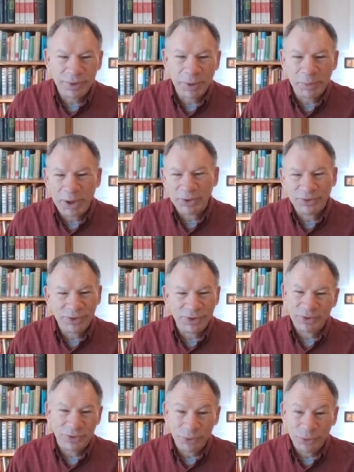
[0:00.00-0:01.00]
Let me ask you
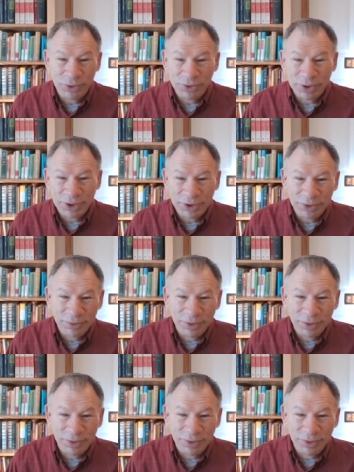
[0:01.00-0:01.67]
this: Who do you think you